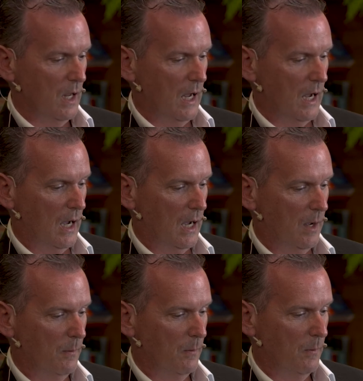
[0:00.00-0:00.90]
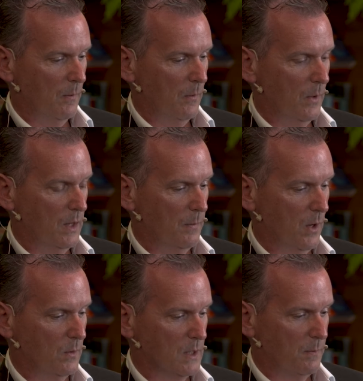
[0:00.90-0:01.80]
um, when the
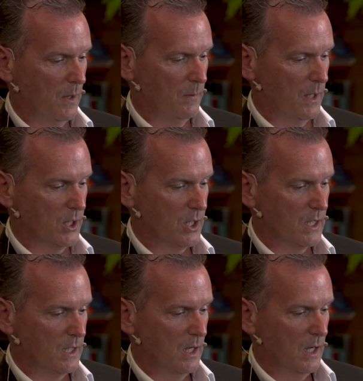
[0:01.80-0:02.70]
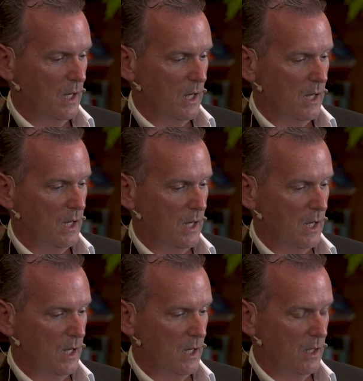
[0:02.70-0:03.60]
book was published,
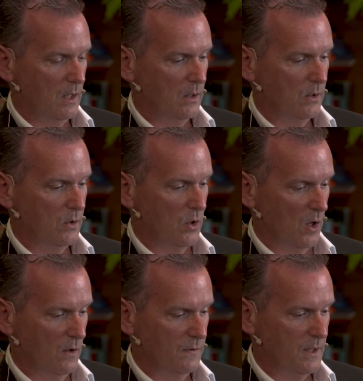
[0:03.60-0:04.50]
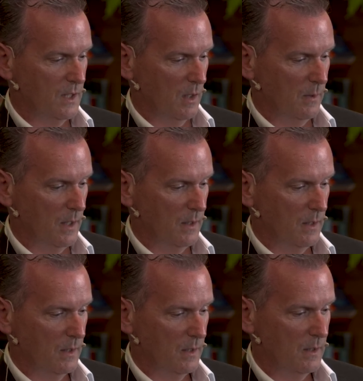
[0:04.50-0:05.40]
he drove to
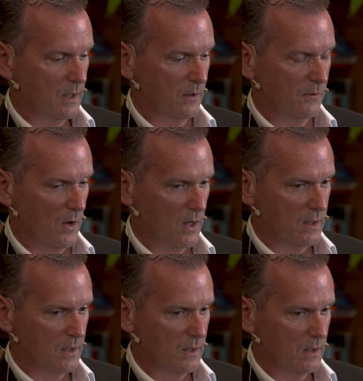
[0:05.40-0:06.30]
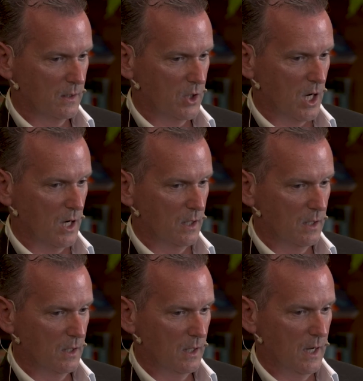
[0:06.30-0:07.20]
Dublin to confront John
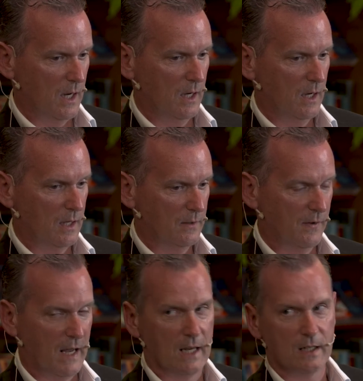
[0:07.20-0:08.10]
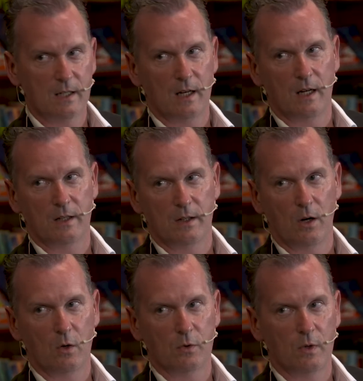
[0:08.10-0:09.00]
in his flat on the
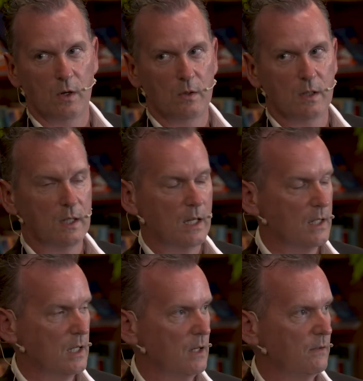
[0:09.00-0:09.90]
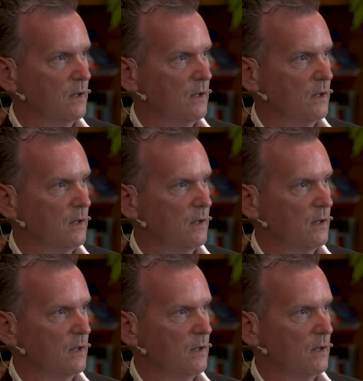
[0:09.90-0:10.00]
Howth Road in Clontarf.